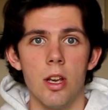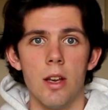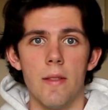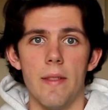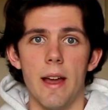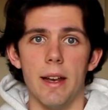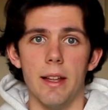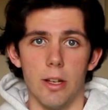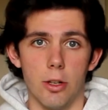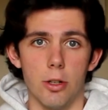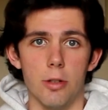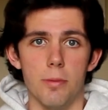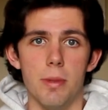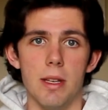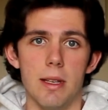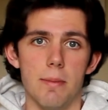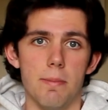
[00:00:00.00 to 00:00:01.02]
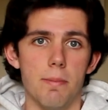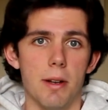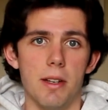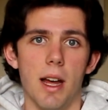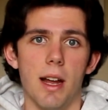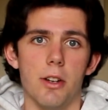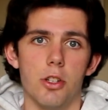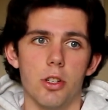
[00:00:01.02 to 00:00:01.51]
that it could be
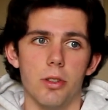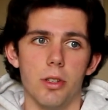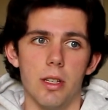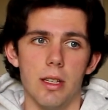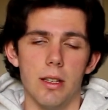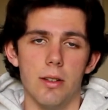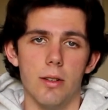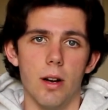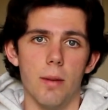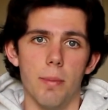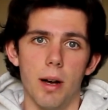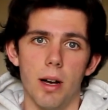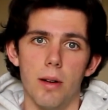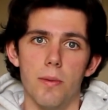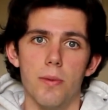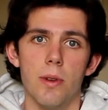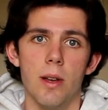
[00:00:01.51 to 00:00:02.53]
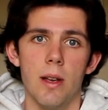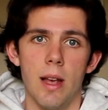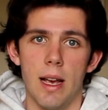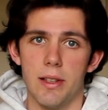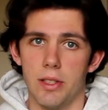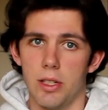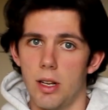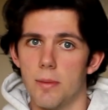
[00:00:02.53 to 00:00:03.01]
potentially above
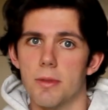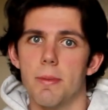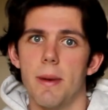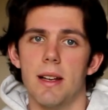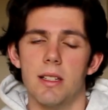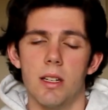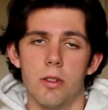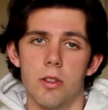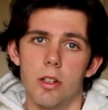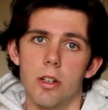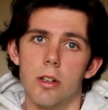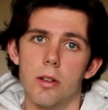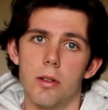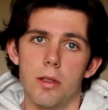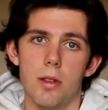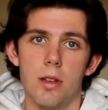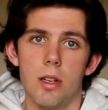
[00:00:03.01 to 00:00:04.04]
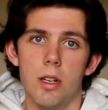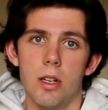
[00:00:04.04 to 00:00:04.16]
as it comes back down to Earth.